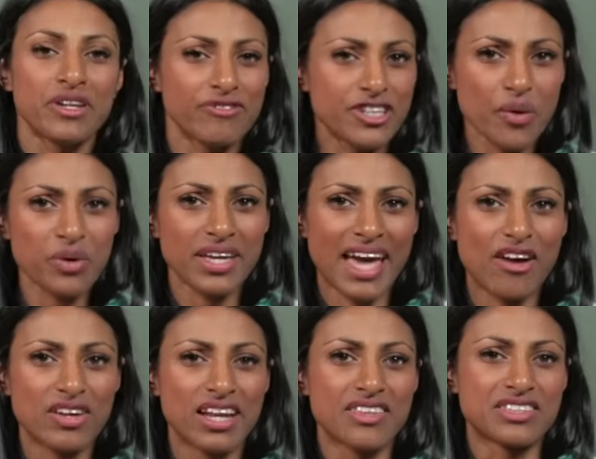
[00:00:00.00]
But if you don't want to
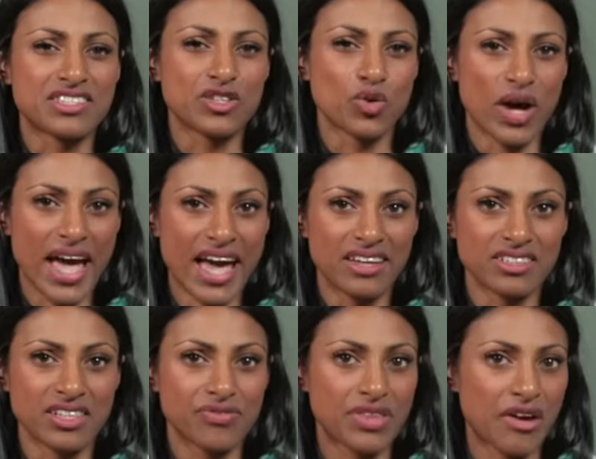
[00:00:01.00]
calculate this in your head,
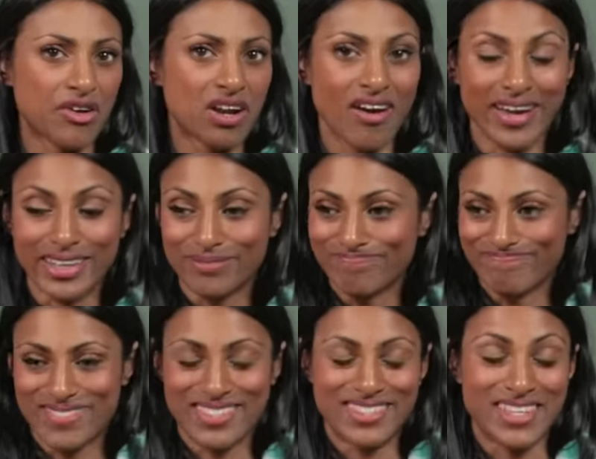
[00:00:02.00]
and if there are like
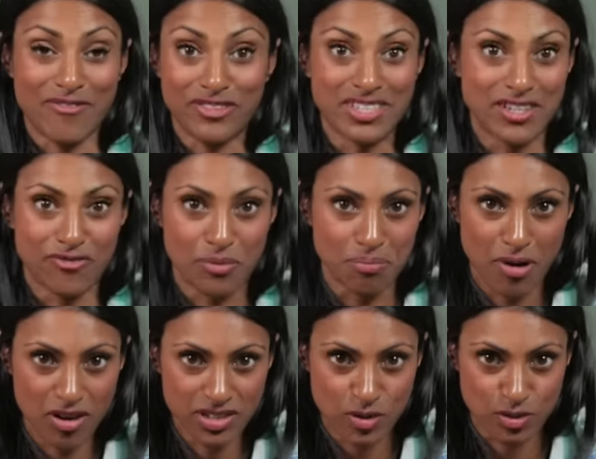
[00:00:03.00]
seven different
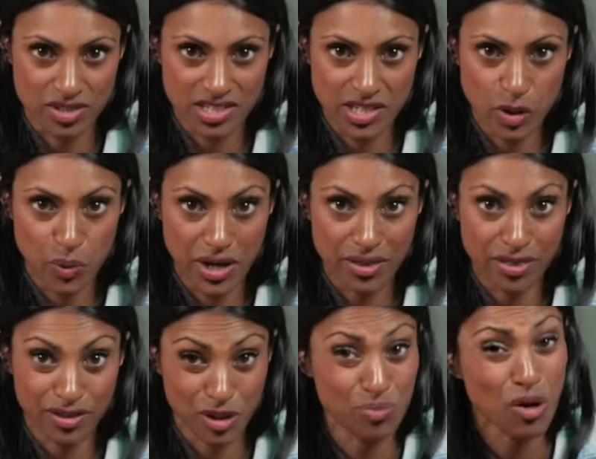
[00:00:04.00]
particles to deal
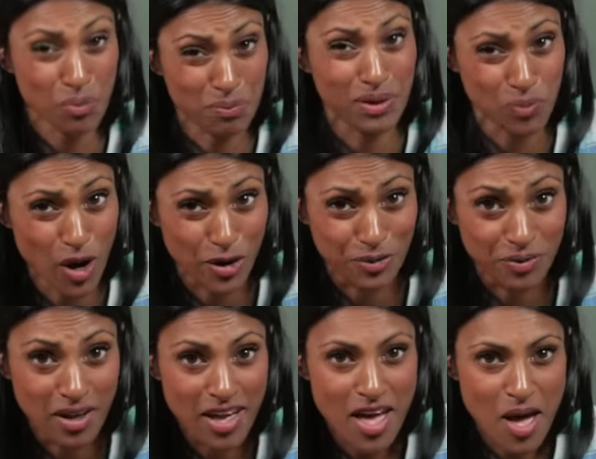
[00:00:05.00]
with, you probably won't.
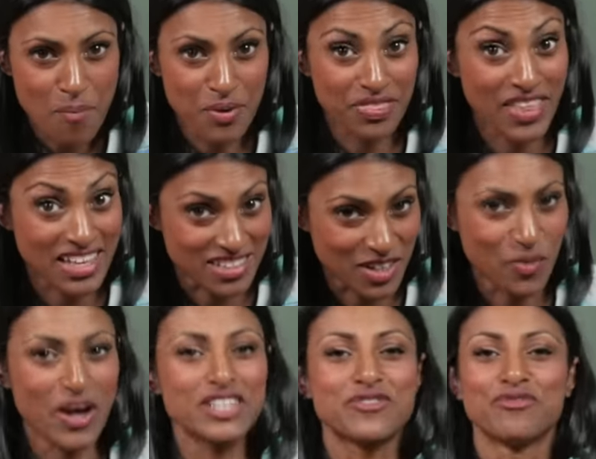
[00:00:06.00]
But there's an
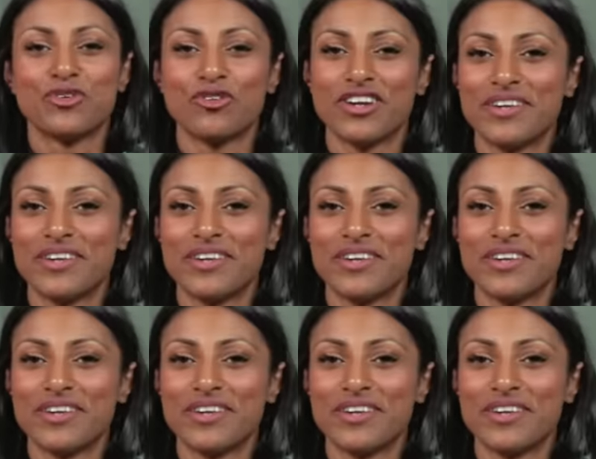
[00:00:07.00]
equation for